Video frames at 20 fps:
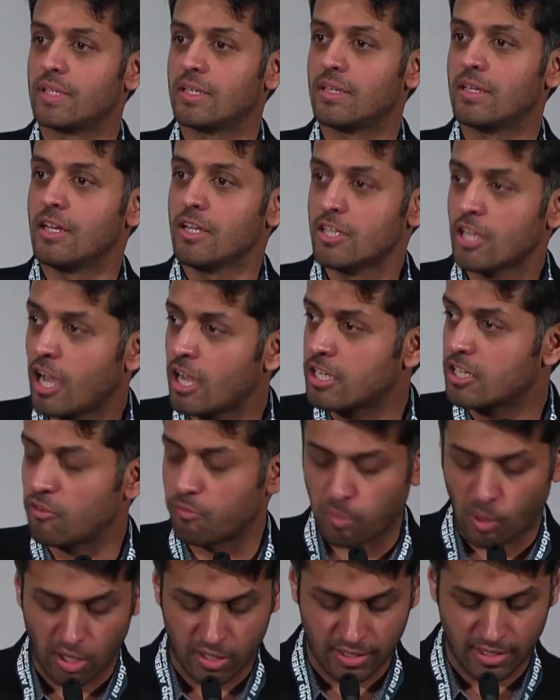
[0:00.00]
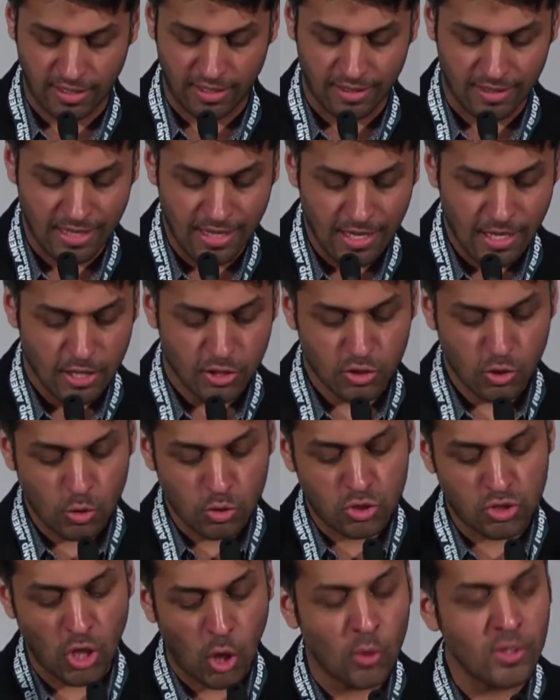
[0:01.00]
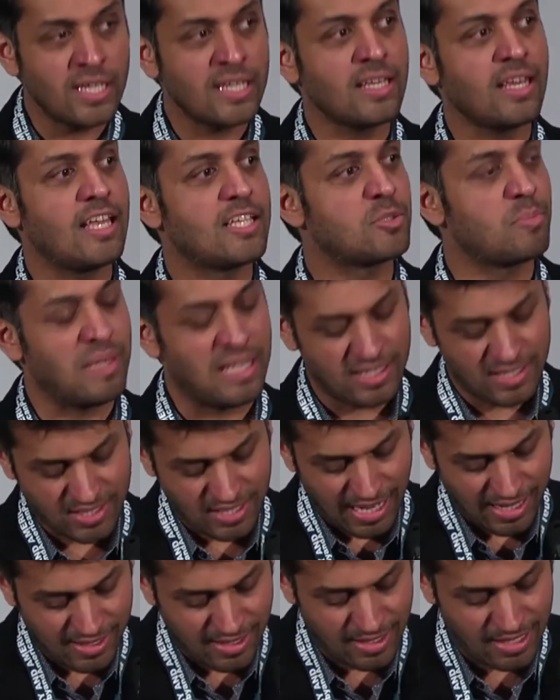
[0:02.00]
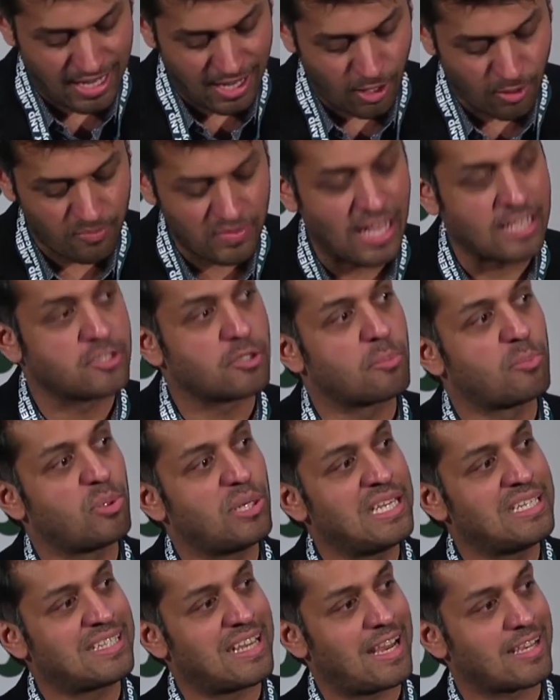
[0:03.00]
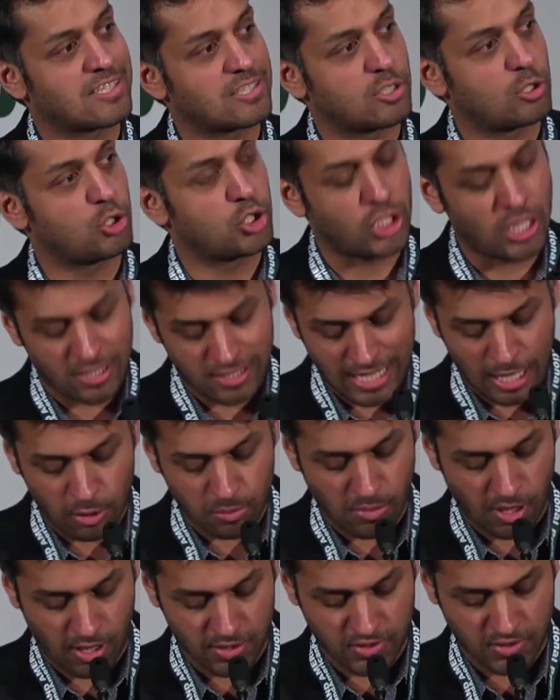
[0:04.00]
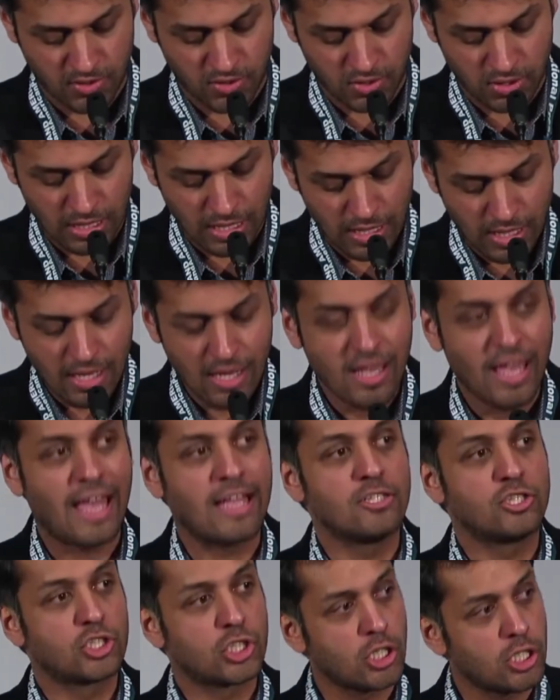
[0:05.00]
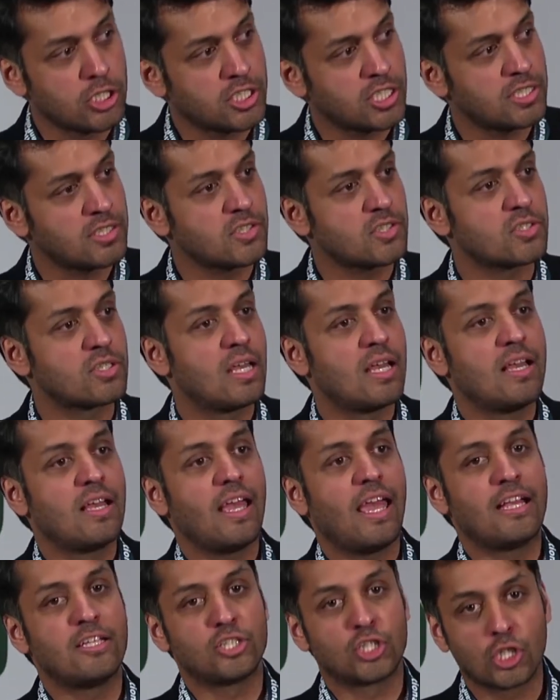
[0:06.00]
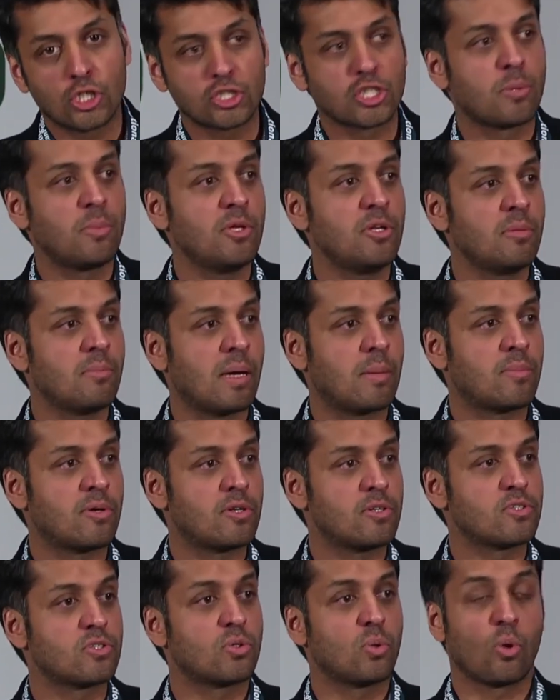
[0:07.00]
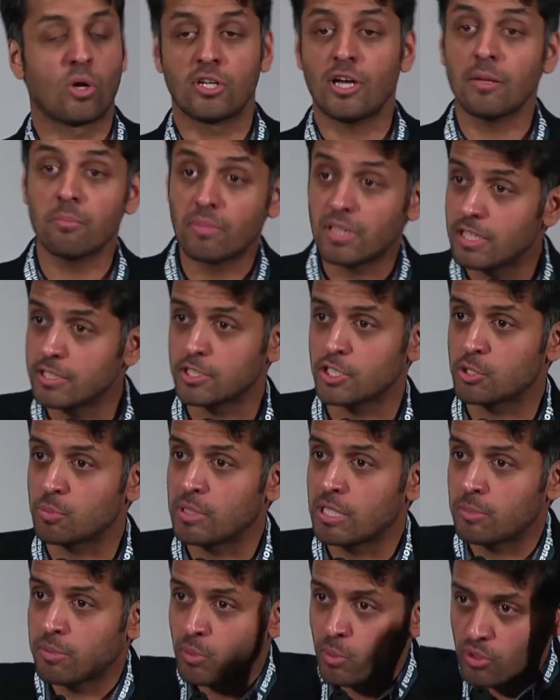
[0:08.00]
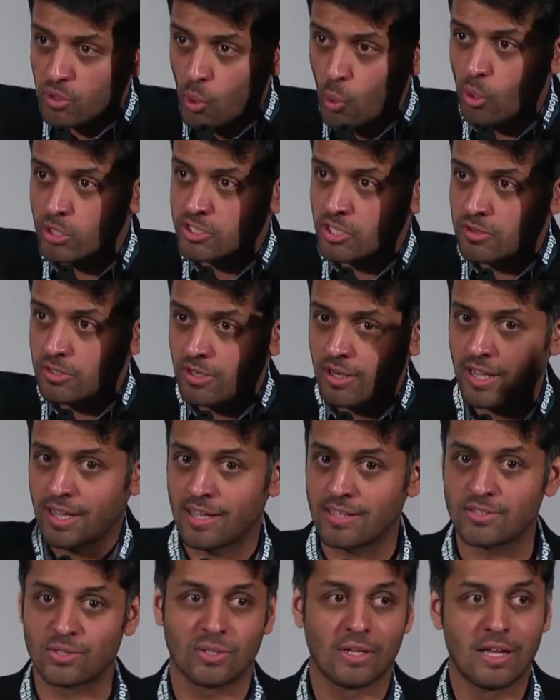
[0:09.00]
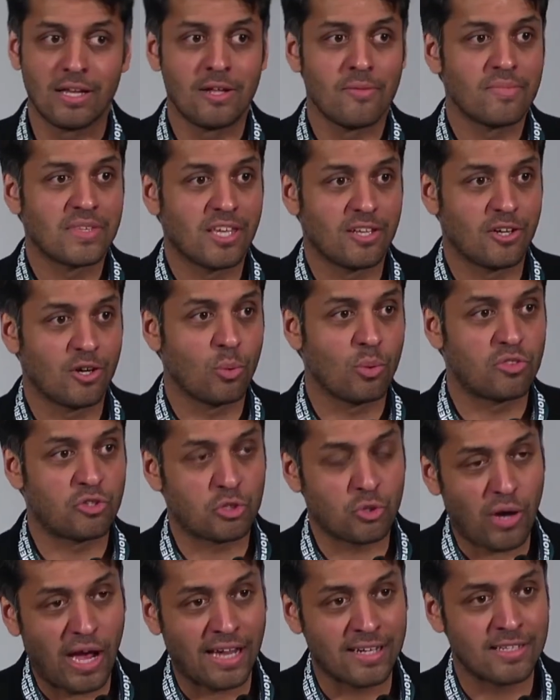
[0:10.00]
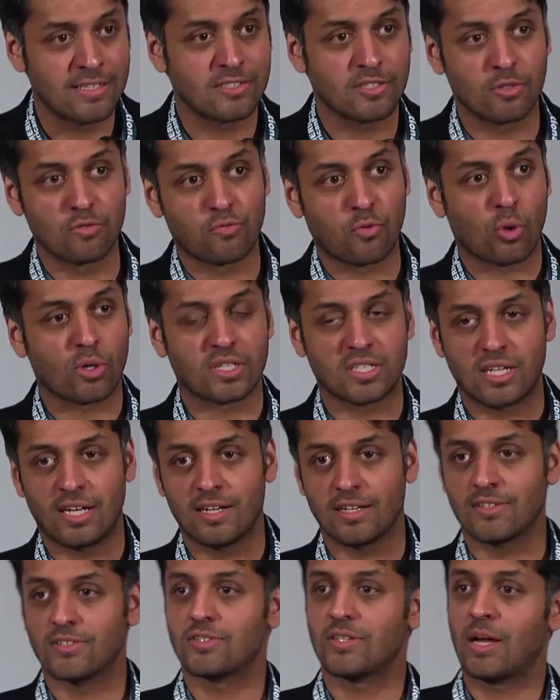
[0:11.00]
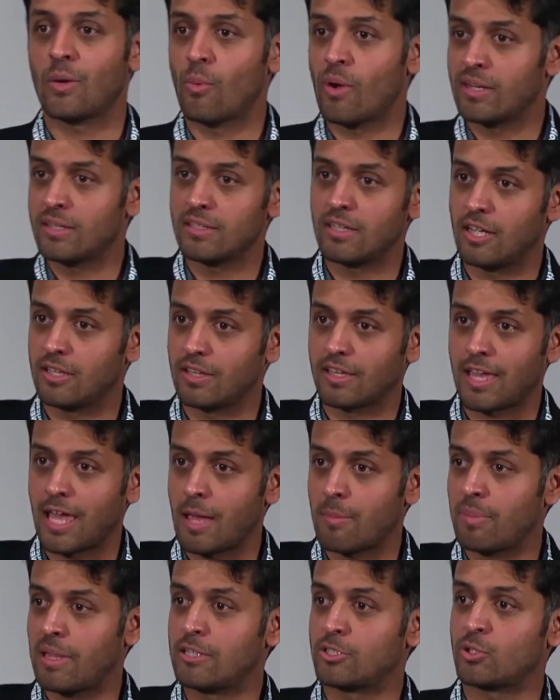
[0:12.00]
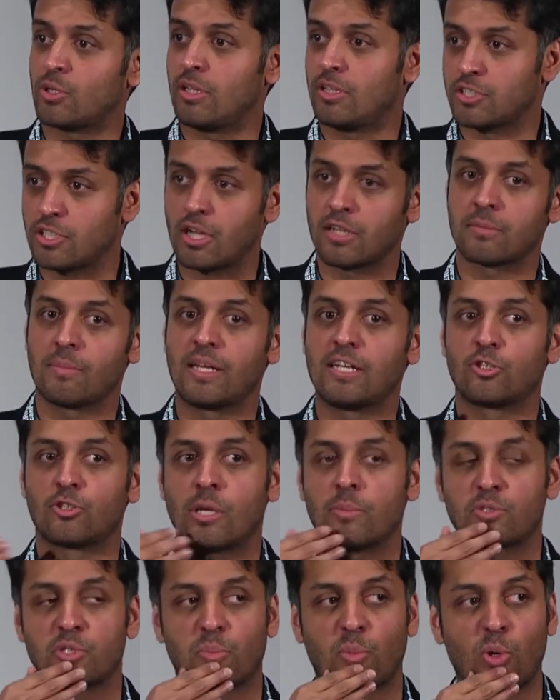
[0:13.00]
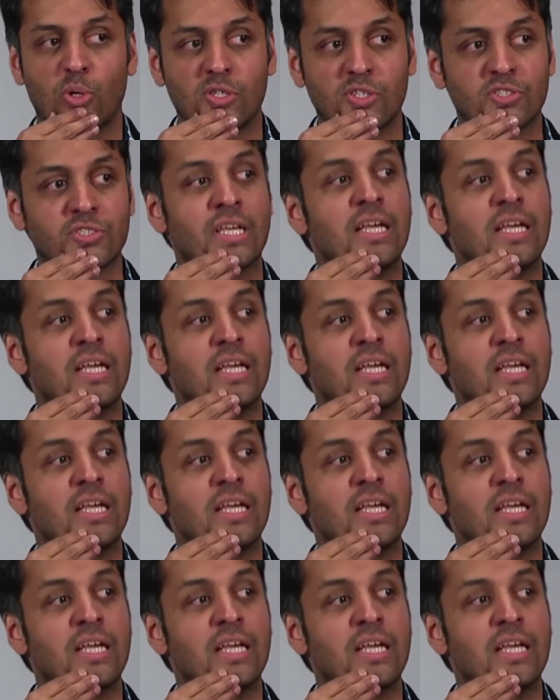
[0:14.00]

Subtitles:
not enough parking. So zoning is being cited now as a pretext to shut down mosques, and churches and church community members who are not malicious people with horns on their heads, you know, with tridents and forked tongues. I went on the campaign trail and talked to many Trump supporters,